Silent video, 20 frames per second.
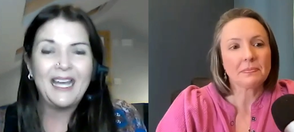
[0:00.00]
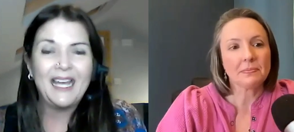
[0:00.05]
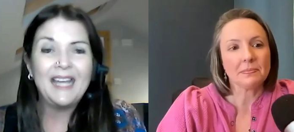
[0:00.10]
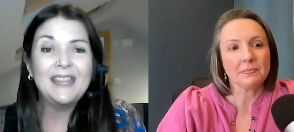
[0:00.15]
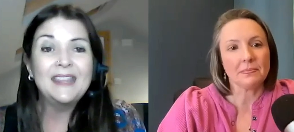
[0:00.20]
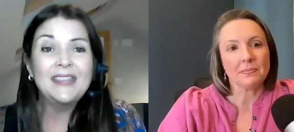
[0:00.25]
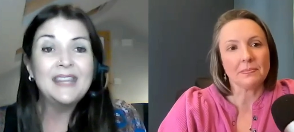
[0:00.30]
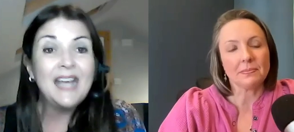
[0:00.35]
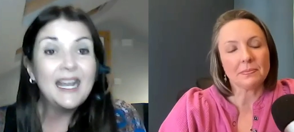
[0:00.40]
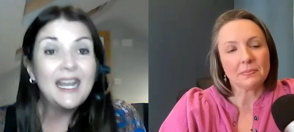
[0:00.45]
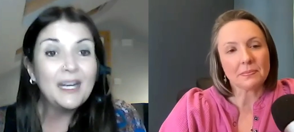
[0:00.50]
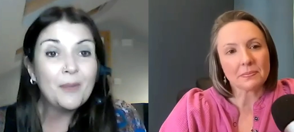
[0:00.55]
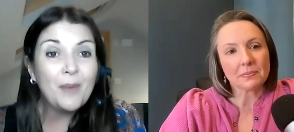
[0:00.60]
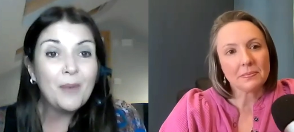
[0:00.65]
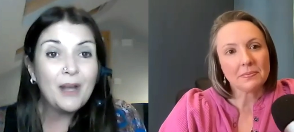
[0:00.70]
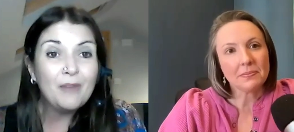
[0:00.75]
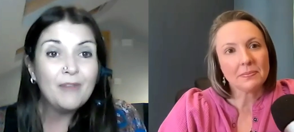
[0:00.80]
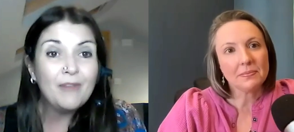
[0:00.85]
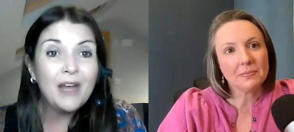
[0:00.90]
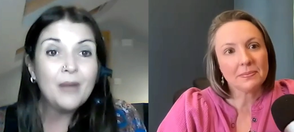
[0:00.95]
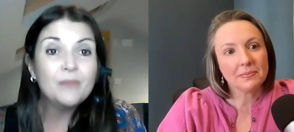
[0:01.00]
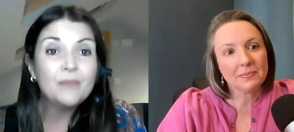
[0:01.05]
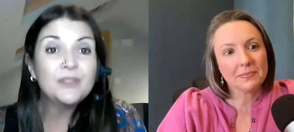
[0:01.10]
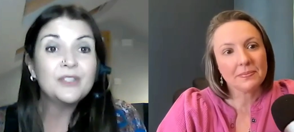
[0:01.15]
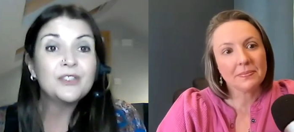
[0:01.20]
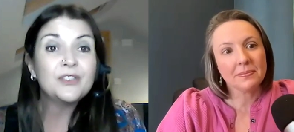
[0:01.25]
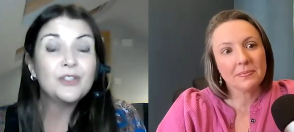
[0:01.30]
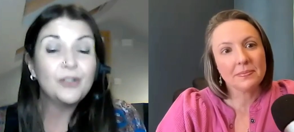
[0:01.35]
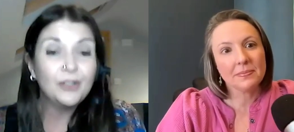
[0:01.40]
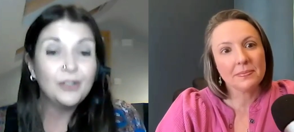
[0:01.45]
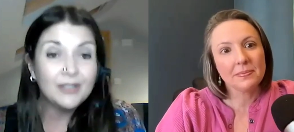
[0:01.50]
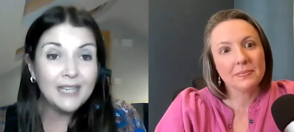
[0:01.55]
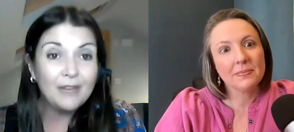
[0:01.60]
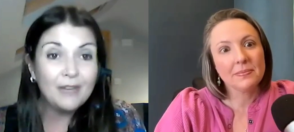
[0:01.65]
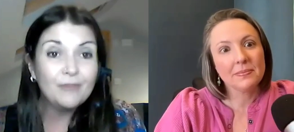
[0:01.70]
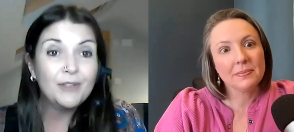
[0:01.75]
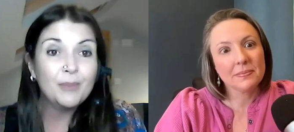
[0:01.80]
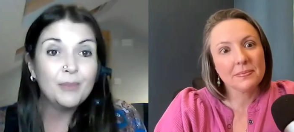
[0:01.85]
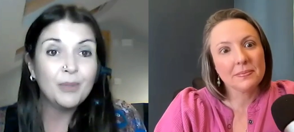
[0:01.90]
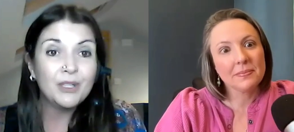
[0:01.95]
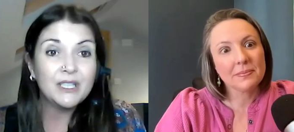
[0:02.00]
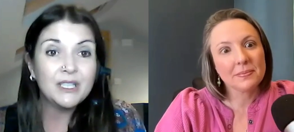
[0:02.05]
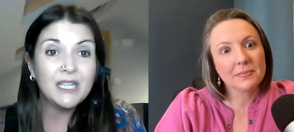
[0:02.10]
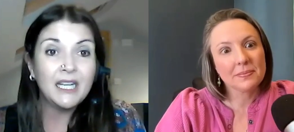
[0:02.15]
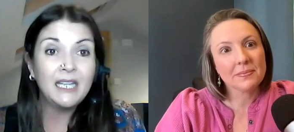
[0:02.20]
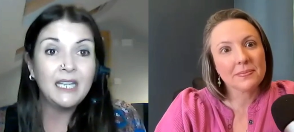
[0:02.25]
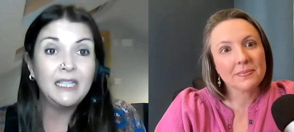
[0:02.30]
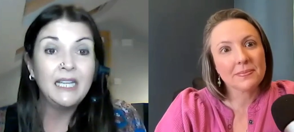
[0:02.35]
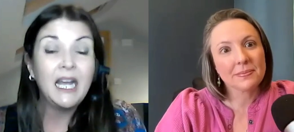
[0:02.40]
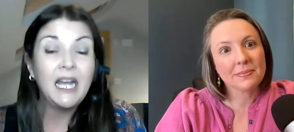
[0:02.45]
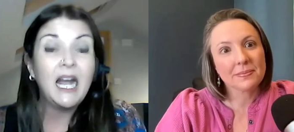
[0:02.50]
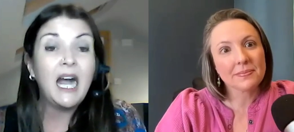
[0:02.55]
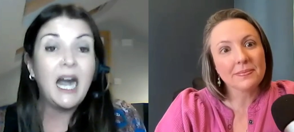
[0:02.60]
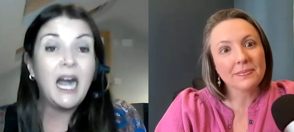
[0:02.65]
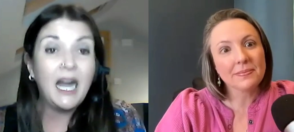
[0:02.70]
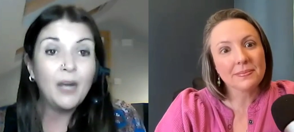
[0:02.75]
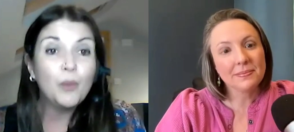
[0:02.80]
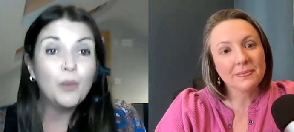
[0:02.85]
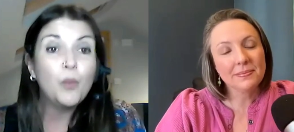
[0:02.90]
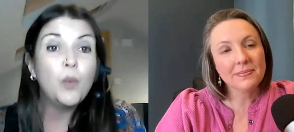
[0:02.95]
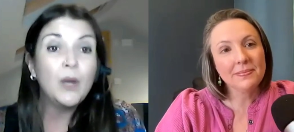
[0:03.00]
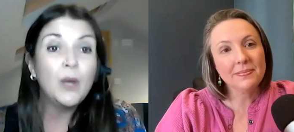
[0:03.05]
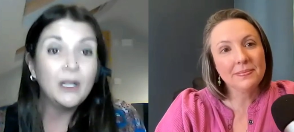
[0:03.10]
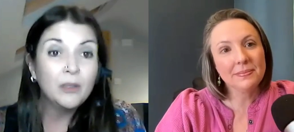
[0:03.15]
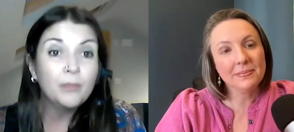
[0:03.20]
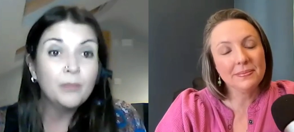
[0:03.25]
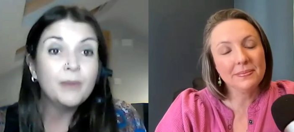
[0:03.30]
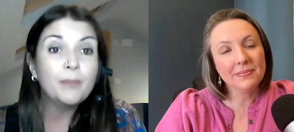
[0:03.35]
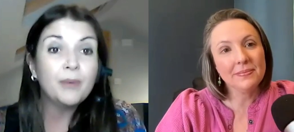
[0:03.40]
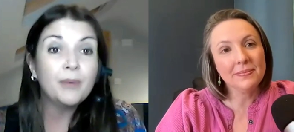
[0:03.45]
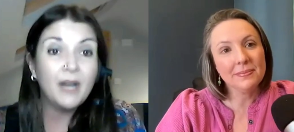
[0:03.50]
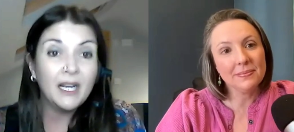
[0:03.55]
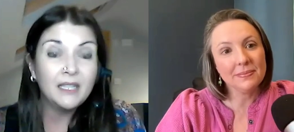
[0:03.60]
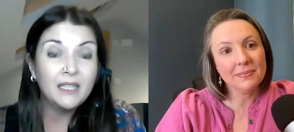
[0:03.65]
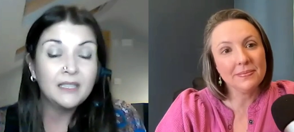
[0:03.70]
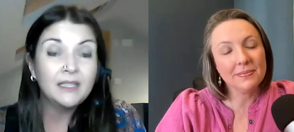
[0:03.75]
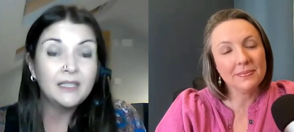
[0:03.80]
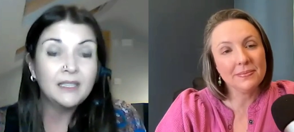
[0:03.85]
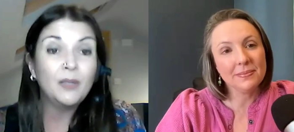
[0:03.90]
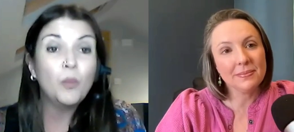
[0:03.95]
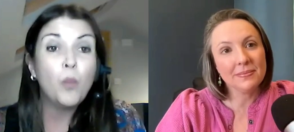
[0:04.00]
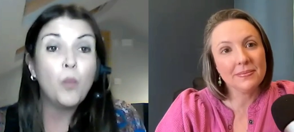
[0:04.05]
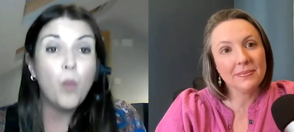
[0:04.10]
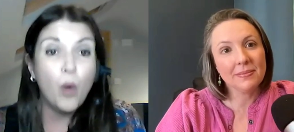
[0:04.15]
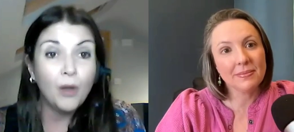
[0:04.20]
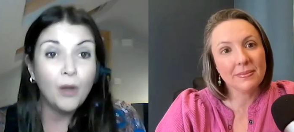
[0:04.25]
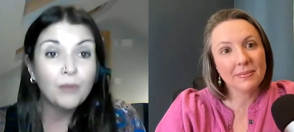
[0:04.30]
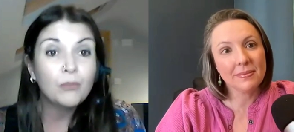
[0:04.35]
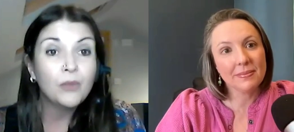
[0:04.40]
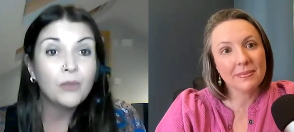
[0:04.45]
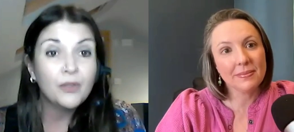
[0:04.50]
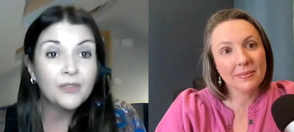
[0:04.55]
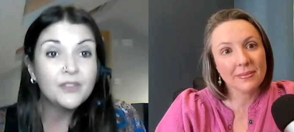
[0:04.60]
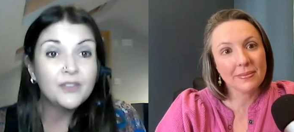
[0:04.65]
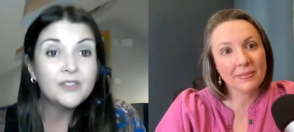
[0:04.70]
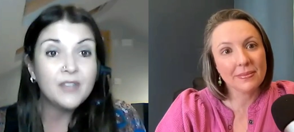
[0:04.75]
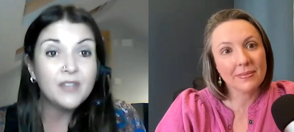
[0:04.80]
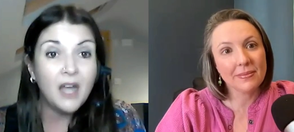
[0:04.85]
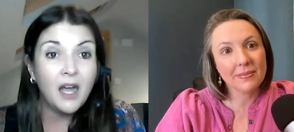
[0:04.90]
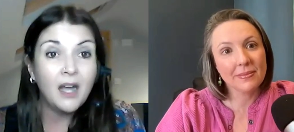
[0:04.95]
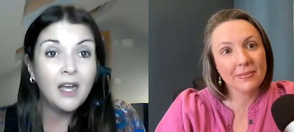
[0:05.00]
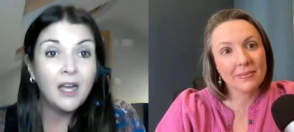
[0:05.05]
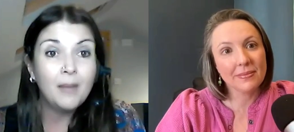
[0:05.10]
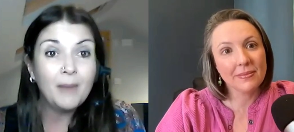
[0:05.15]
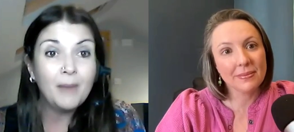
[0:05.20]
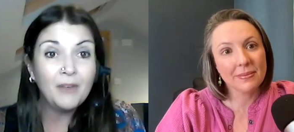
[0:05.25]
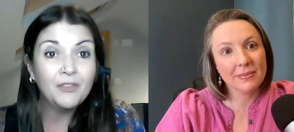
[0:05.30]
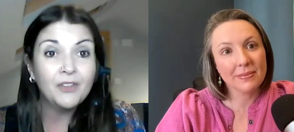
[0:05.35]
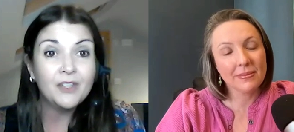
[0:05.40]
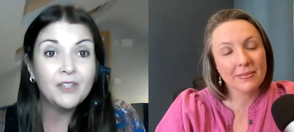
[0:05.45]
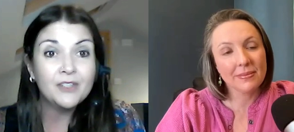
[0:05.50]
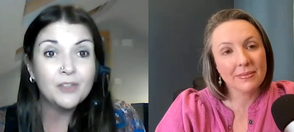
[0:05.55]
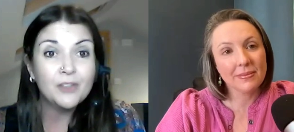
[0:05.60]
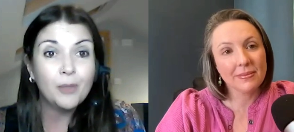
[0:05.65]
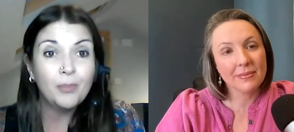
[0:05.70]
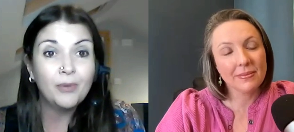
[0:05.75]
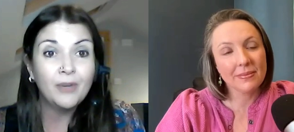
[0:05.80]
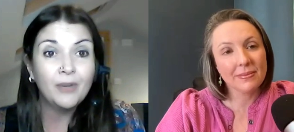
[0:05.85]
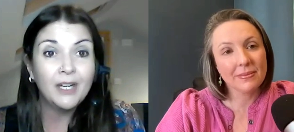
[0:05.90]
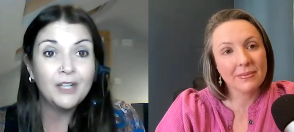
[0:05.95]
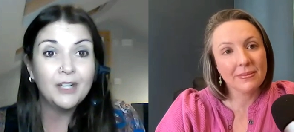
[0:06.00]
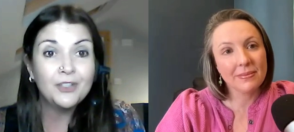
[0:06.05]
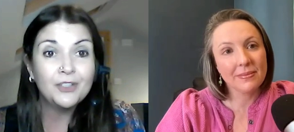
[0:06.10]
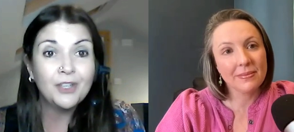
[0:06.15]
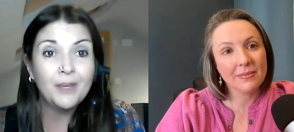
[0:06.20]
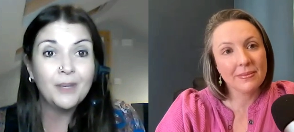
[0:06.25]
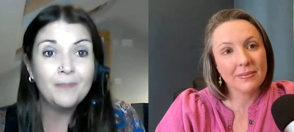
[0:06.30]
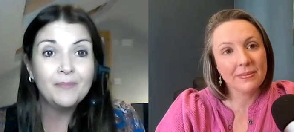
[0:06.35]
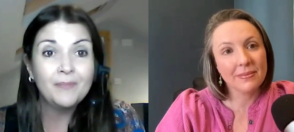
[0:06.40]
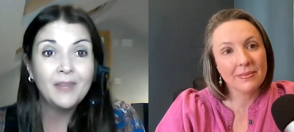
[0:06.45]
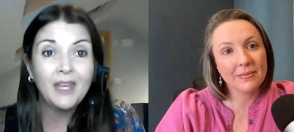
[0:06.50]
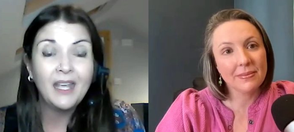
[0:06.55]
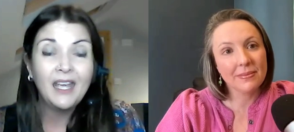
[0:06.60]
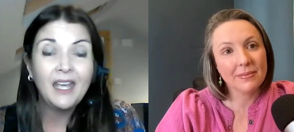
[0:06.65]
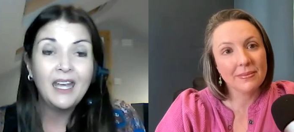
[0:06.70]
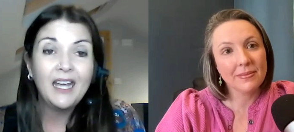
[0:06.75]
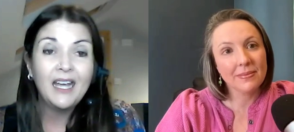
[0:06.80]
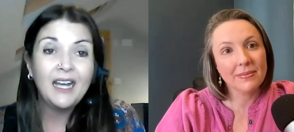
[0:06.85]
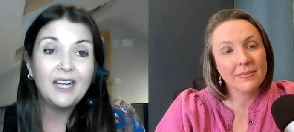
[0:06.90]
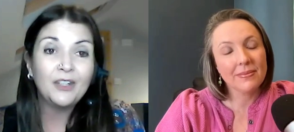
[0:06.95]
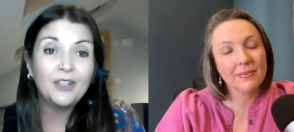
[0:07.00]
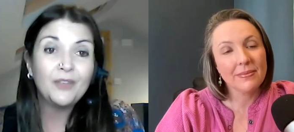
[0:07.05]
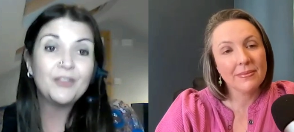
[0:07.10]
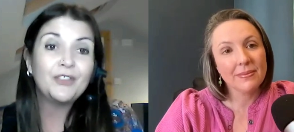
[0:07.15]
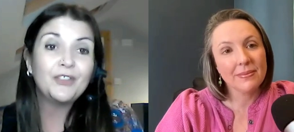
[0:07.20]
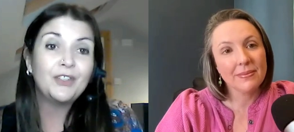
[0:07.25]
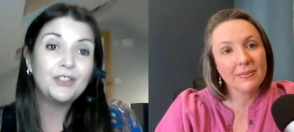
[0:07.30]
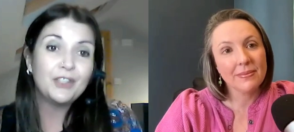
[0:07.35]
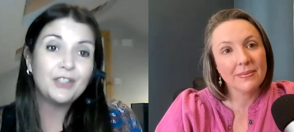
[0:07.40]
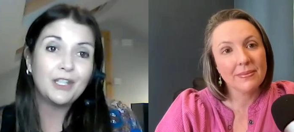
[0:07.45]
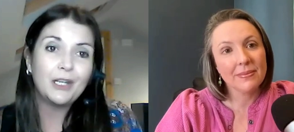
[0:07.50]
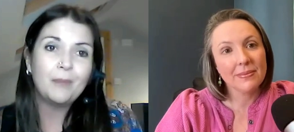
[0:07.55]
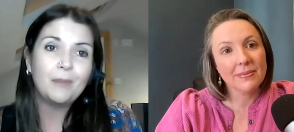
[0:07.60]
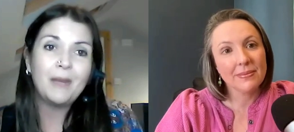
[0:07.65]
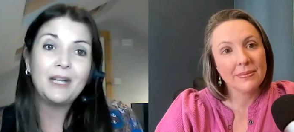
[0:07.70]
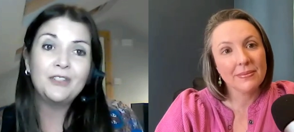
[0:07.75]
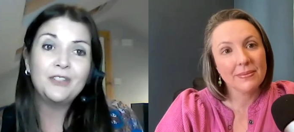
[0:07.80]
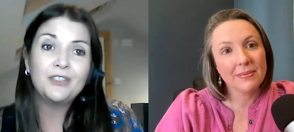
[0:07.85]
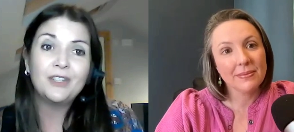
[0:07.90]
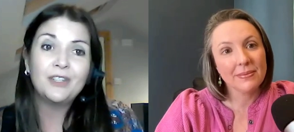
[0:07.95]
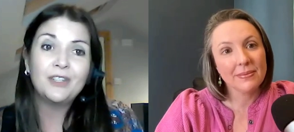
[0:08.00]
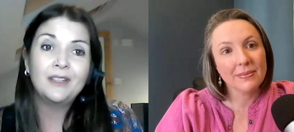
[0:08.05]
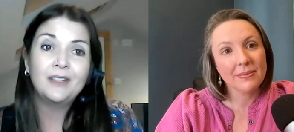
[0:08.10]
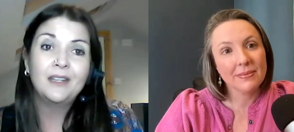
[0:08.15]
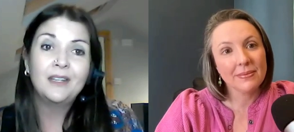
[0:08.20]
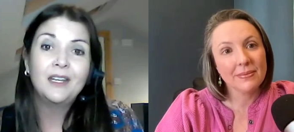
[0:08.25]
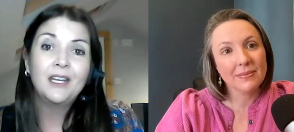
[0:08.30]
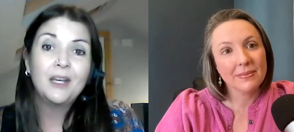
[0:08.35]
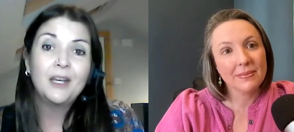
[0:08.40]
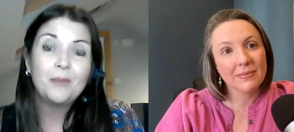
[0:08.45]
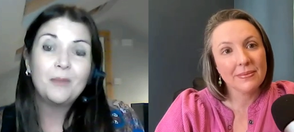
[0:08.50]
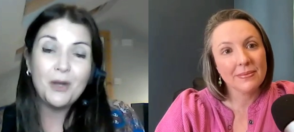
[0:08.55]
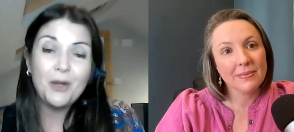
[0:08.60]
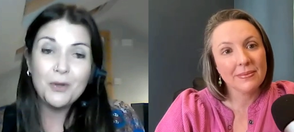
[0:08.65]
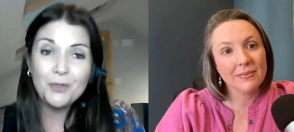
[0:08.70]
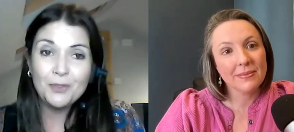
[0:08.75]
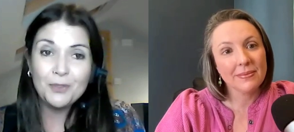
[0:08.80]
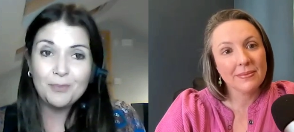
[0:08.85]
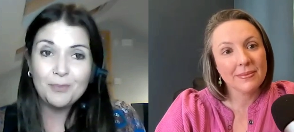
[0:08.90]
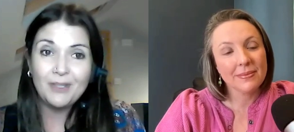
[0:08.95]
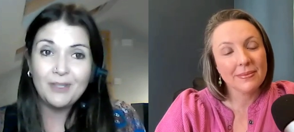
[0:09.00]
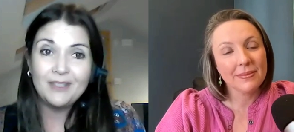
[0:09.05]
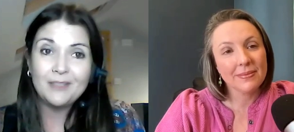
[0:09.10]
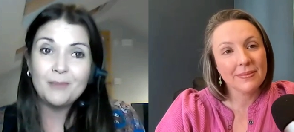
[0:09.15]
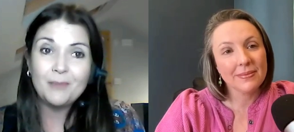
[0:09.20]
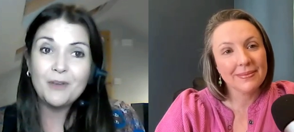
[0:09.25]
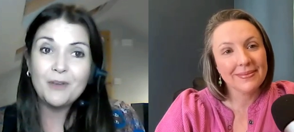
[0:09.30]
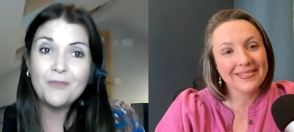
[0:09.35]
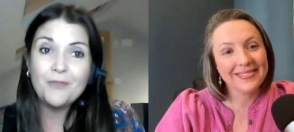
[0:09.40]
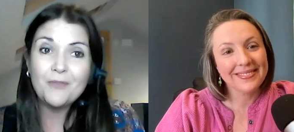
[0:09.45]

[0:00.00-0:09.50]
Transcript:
Speaker 1: and then I went round and told everybody I will be pregnant in one month's time after this operation. And obviously, as you can imagine, my husband and my